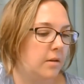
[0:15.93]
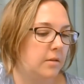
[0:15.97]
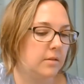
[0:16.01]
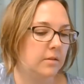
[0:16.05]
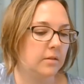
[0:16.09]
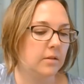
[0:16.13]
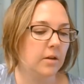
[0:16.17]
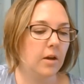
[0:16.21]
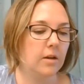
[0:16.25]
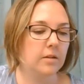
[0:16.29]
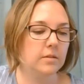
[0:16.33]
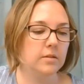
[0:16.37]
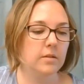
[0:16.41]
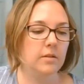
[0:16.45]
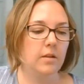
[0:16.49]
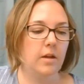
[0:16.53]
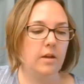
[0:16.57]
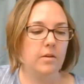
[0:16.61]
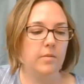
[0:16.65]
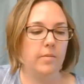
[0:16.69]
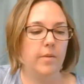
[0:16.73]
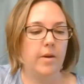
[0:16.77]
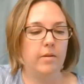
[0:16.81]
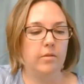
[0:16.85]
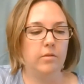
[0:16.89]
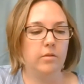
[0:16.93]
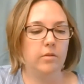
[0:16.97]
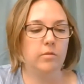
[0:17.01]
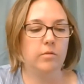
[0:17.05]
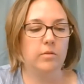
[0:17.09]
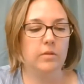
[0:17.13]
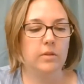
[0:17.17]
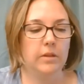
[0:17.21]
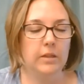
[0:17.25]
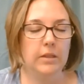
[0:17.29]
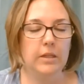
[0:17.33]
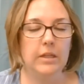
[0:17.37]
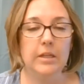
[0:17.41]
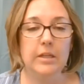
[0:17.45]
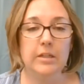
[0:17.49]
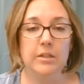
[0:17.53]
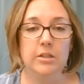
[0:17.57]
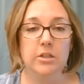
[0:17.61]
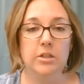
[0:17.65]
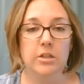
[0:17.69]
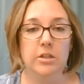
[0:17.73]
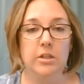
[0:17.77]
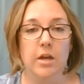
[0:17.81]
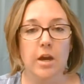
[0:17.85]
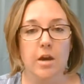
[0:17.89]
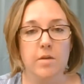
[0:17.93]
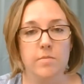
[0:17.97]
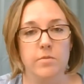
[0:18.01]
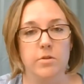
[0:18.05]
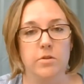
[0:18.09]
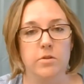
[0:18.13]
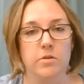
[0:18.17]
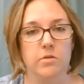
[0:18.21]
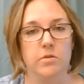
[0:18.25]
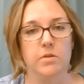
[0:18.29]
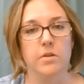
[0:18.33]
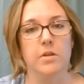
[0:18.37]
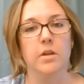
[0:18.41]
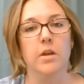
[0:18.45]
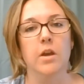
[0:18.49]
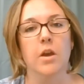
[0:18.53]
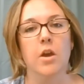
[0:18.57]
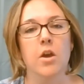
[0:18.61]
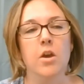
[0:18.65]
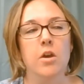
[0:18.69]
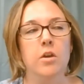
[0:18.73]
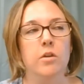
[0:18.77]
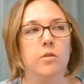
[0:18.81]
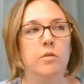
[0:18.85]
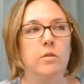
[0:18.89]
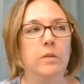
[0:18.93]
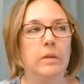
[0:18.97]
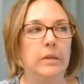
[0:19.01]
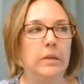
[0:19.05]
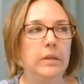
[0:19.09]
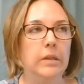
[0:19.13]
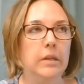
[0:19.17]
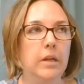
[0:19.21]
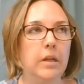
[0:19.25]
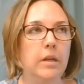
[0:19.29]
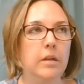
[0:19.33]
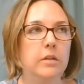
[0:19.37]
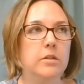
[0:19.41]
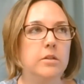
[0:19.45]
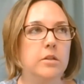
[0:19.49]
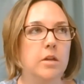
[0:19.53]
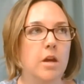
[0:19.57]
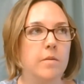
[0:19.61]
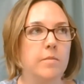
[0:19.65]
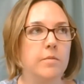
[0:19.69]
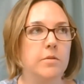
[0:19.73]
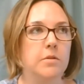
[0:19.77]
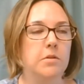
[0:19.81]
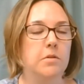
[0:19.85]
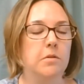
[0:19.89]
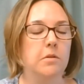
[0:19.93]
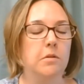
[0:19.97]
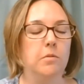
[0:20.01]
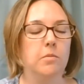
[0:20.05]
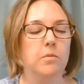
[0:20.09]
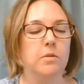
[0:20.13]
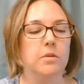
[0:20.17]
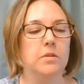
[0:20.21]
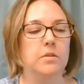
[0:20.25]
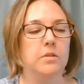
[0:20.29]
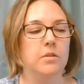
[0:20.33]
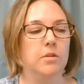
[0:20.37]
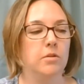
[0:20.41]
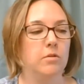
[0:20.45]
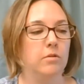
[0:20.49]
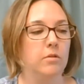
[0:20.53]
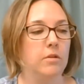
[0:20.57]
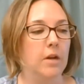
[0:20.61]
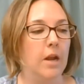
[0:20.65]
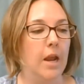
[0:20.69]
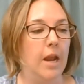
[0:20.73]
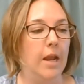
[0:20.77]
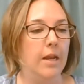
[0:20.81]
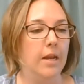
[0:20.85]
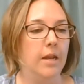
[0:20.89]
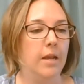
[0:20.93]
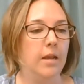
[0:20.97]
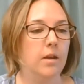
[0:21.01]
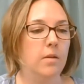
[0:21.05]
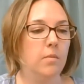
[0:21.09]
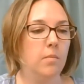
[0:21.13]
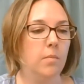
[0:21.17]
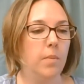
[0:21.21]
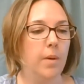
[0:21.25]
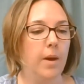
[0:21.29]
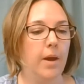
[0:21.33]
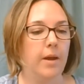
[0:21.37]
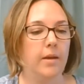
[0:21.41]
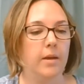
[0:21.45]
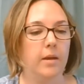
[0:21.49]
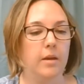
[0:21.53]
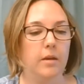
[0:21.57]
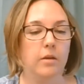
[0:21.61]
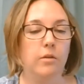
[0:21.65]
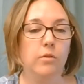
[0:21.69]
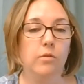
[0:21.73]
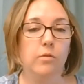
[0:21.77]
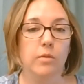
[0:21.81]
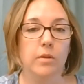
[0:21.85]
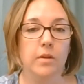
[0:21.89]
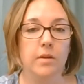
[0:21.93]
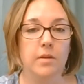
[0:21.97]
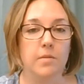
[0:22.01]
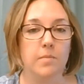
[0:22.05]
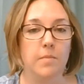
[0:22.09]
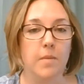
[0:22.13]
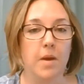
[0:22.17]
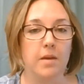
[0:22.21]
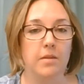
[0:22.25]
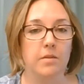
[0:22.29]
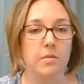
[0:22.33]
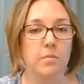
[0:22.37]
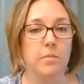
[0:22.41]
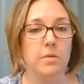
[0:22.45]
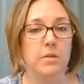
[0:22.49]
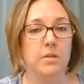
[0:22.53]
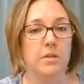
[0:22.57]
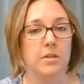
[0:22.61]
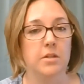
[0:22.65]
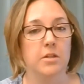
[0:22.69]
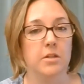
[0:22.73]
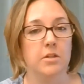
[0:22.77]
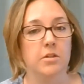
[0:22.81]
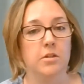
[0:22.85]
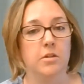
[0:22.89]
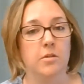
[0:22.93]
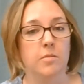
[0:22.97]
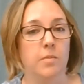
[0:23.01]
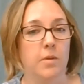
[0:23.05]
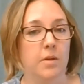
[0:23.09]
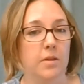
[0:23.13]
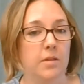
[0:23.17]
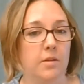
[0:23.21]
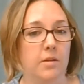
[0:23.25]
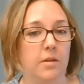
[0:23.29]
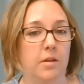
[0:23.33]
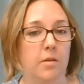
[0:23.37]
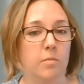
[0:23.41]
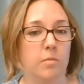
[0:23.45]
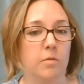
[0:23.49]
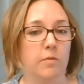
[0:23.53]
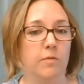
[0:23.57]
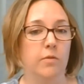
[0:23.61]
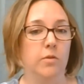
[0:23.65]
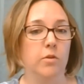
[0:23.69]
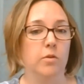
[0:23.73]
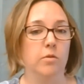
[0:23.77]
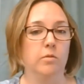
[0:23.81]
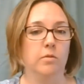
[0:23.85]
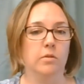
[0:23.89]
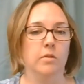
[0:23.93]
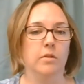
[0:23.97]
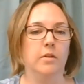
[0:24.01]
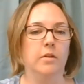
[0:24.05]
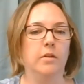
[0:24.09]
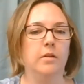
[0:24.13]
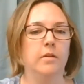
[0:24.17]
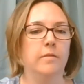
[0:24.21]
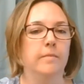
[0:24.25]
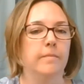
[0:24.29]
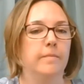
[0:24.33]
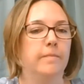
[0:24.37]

talks a lot about Euclidean geometry. Euclidean geometry was created by a Greek mathematician by the name of Euclid.